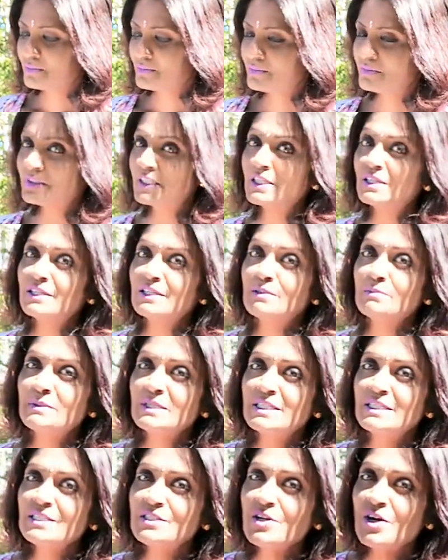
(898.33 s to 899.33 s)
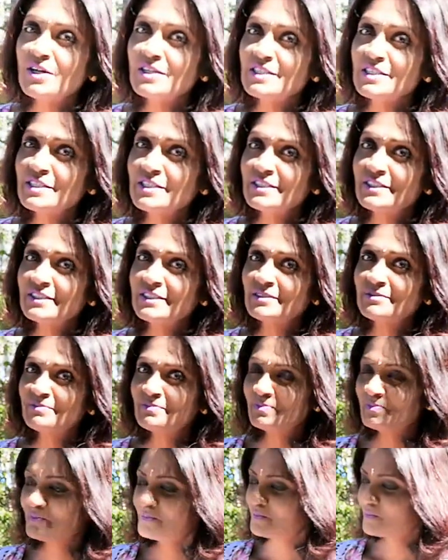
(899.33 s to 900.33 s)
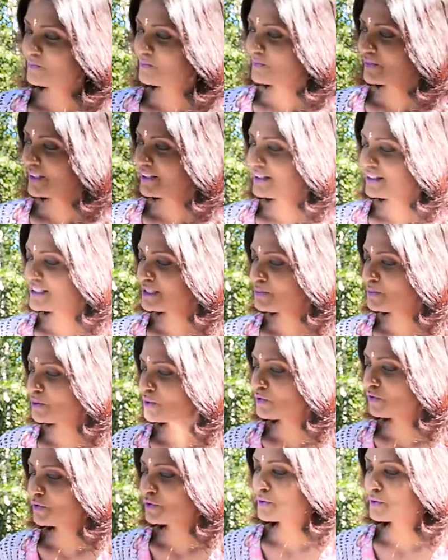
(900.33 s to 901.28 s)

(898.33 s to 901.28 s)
Nicola McIntosh. This beautiful